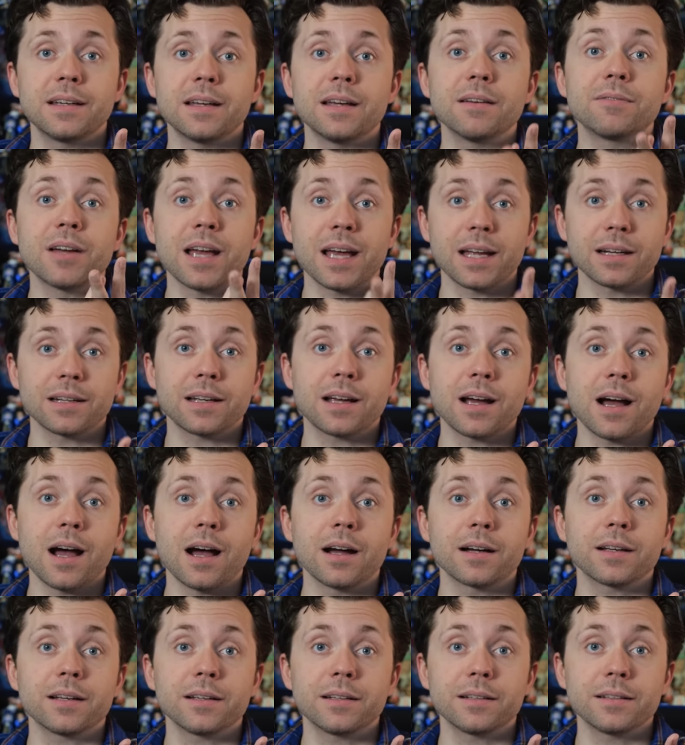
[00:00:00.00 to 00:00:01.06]
if
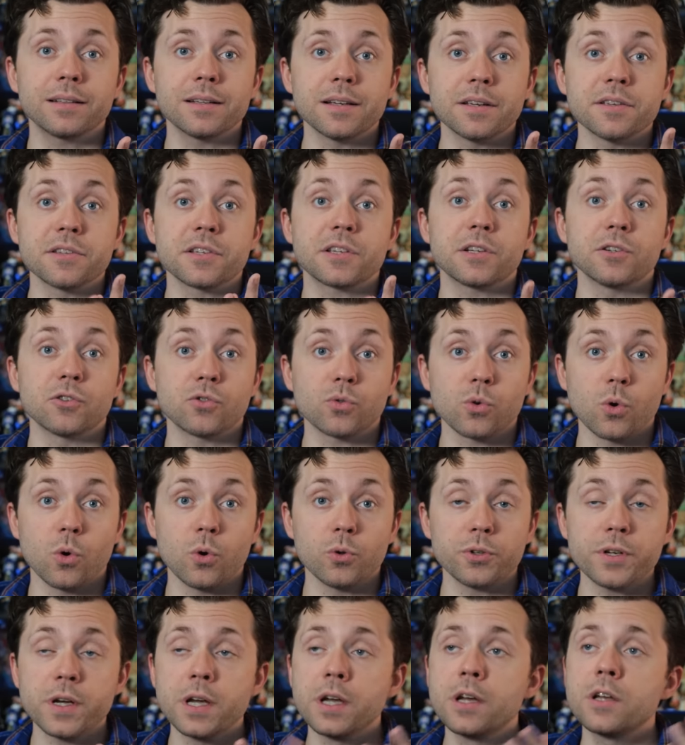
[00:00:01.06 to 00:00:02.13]
Hancock is
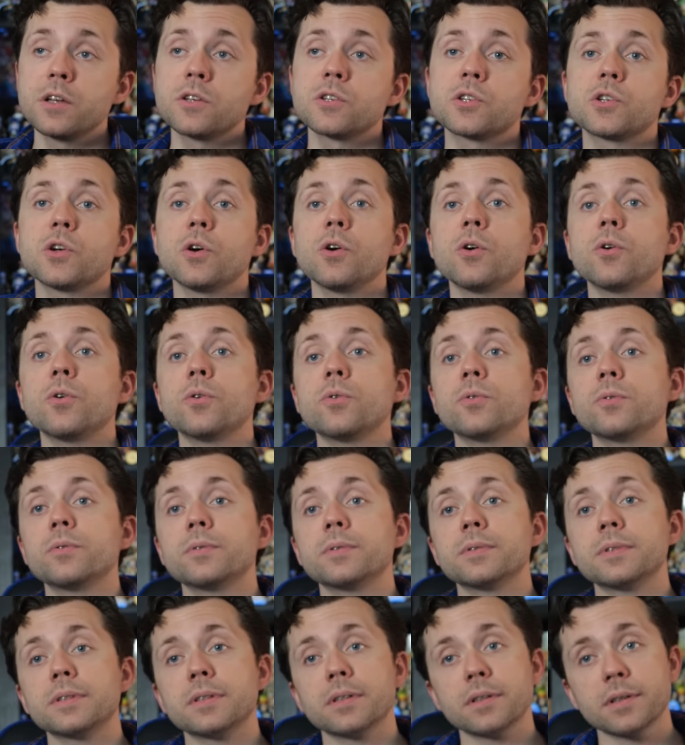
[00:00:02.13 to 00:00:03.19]
controlled. So
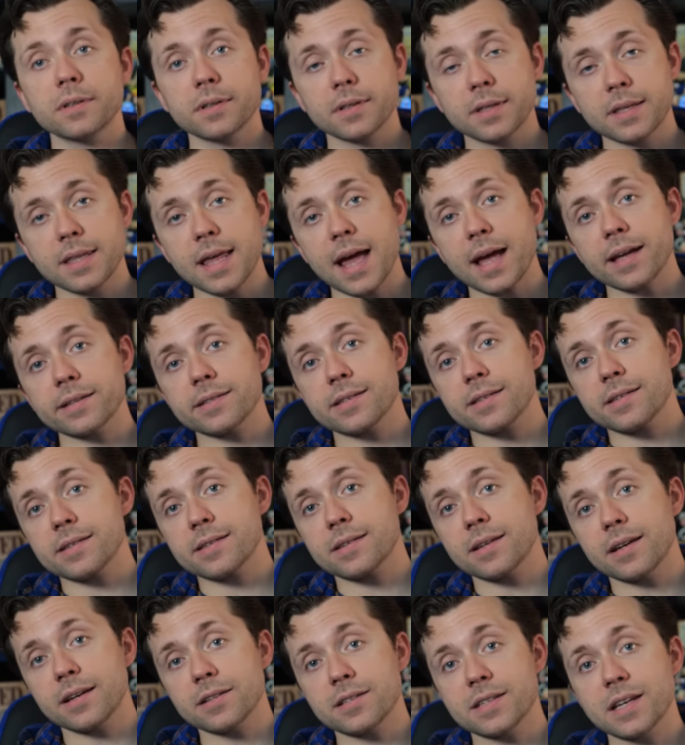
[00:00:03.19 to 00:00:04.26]

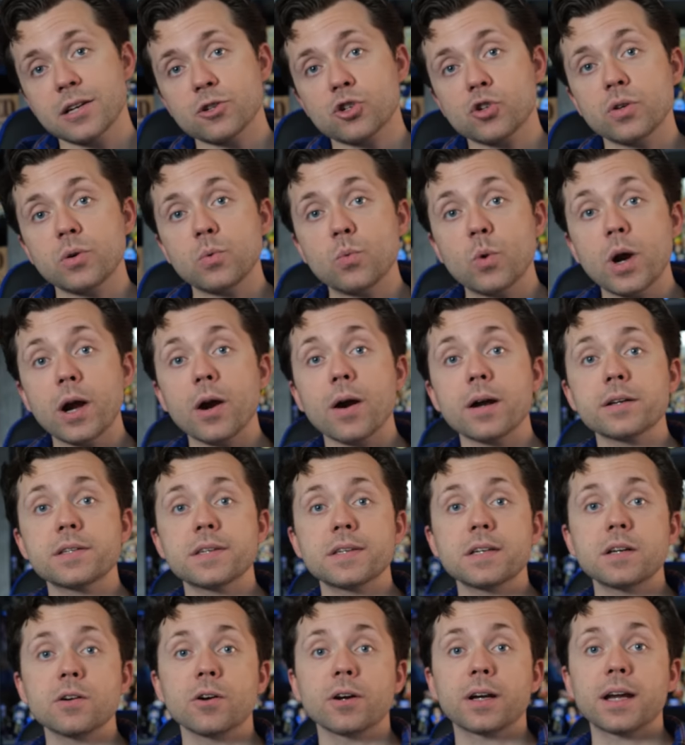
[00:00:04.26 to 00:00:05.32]
that's essentially where I
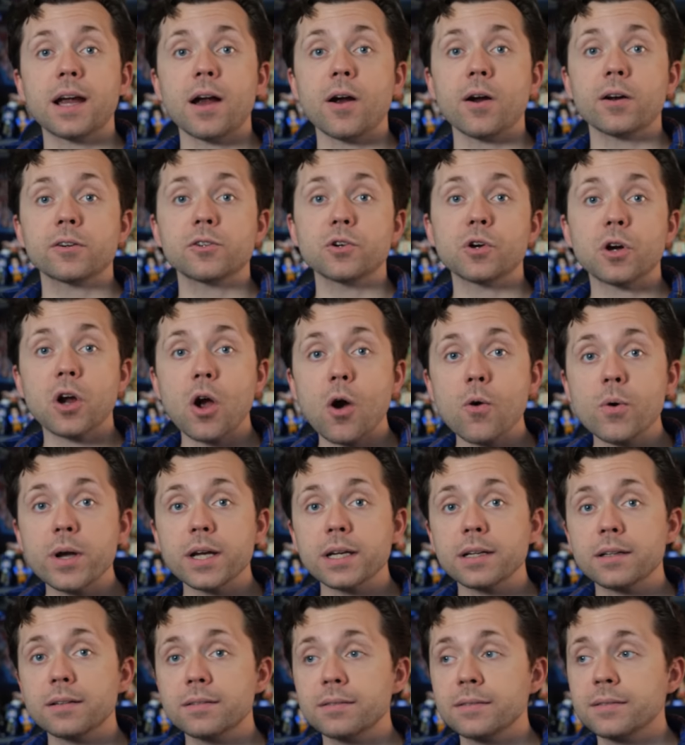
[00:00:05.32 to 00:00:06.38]
see her character
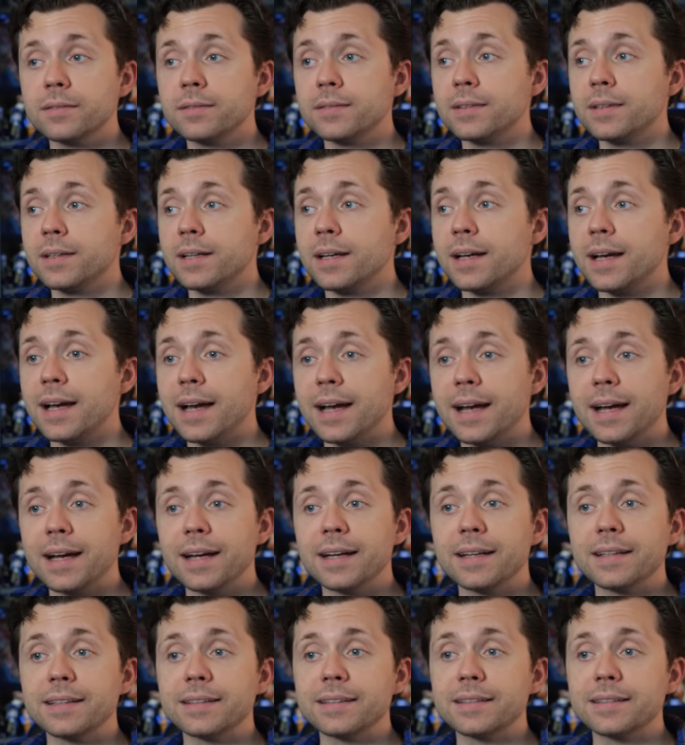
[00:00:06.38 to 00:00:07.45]
going.
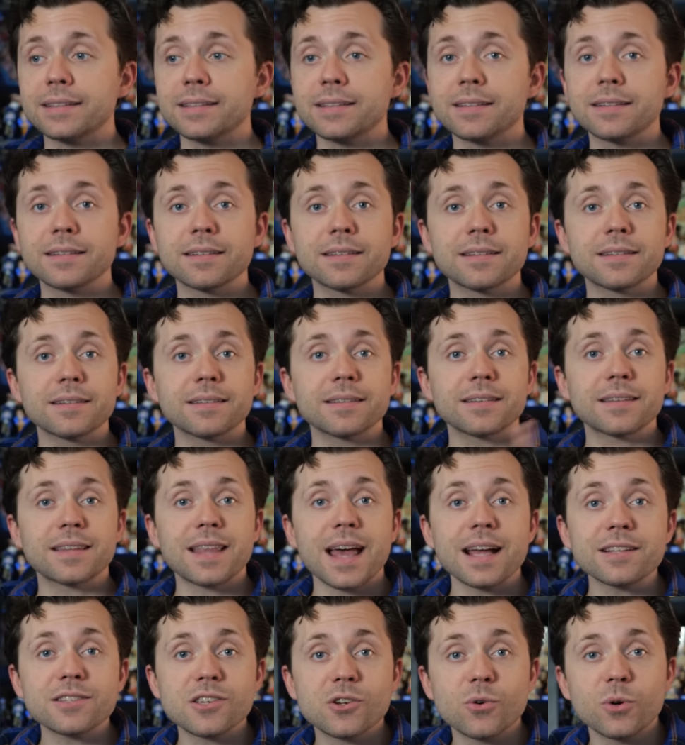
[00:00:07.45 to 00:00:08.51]
And
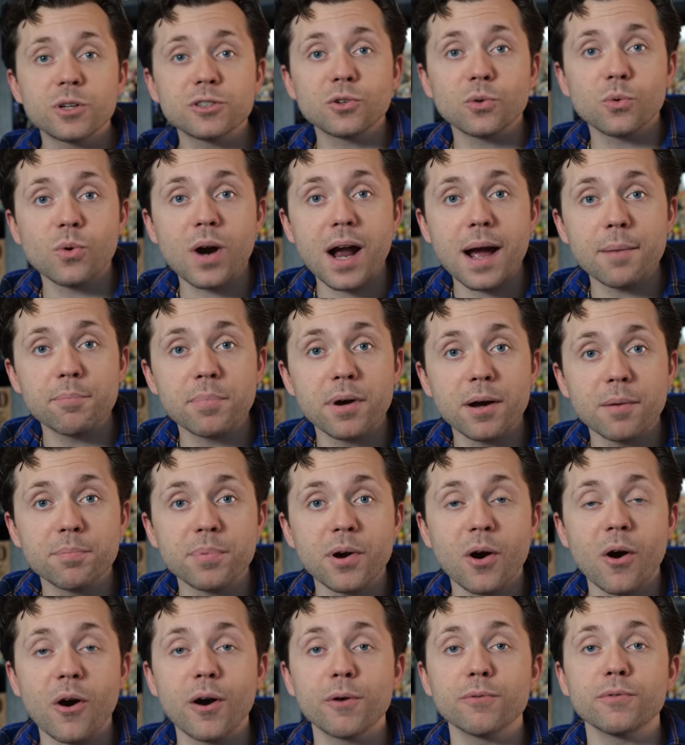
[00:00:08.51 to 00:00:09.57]
that's going to wrap
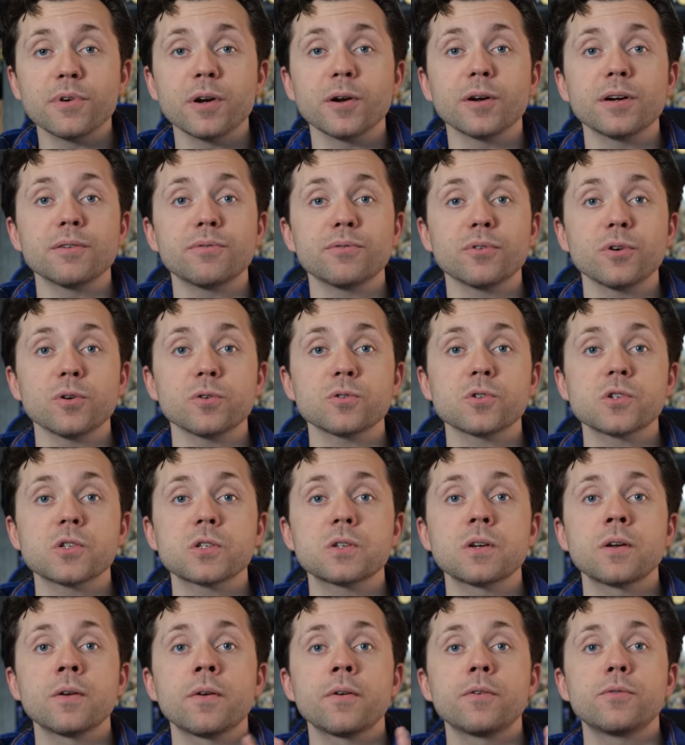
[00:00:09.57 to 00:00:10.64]
up our very
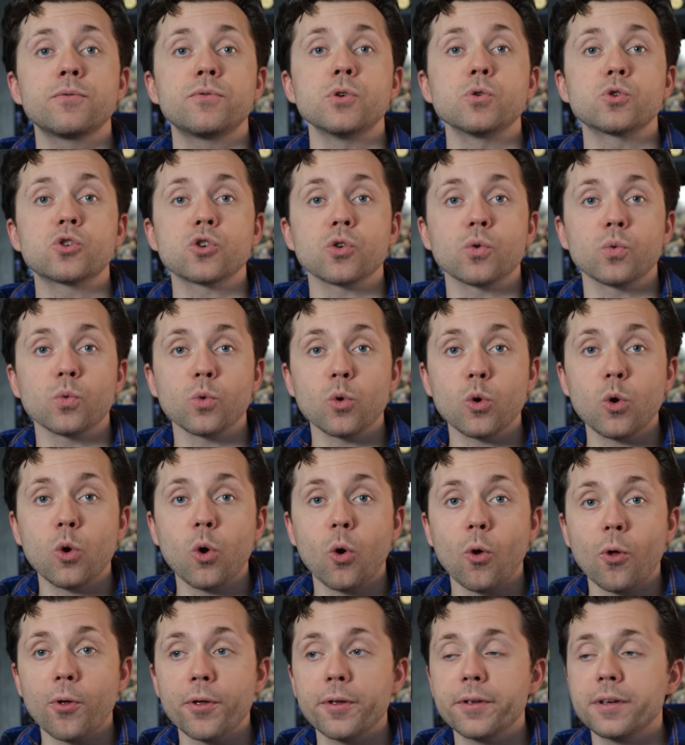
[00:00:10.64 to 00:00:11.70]
first future
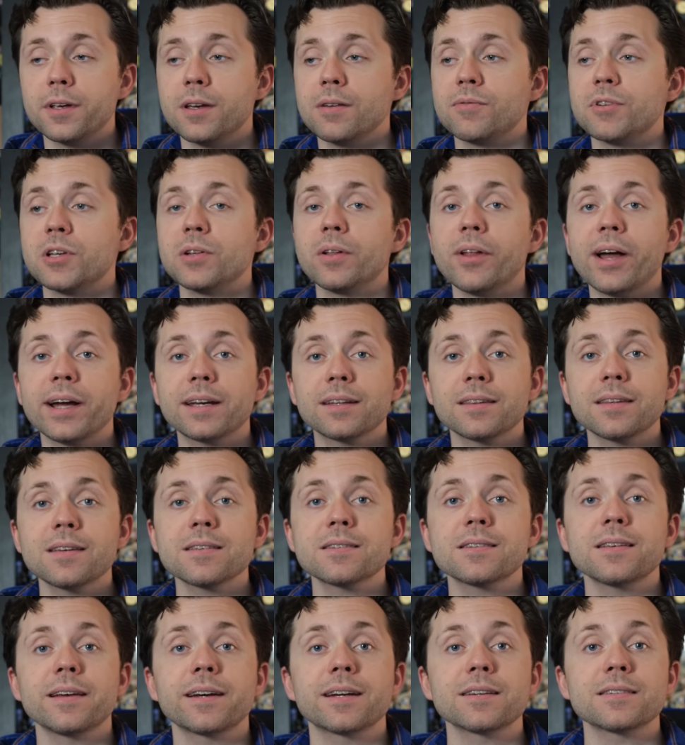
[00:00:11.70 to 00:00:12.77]
role. If you like
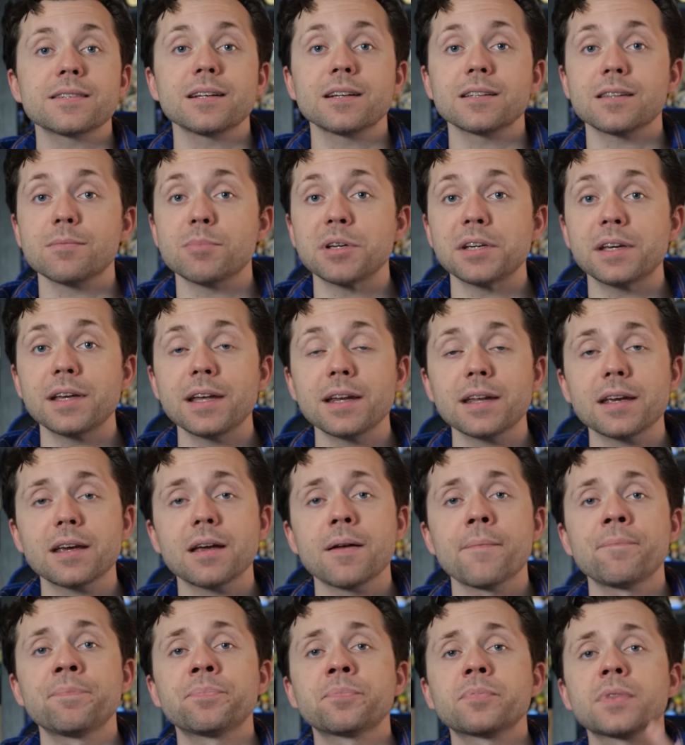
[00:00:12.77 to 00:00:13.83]
this, like I said at the
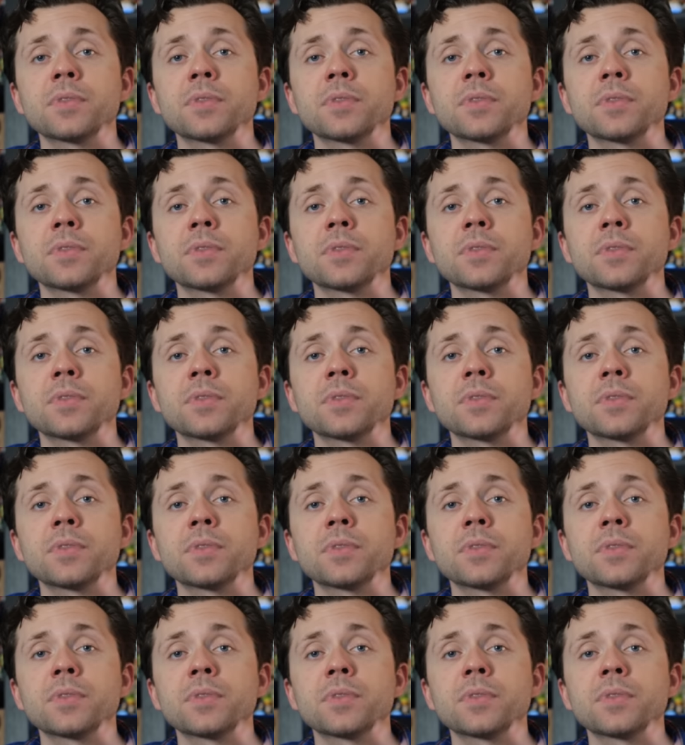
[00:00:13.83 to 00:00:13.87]
beginning,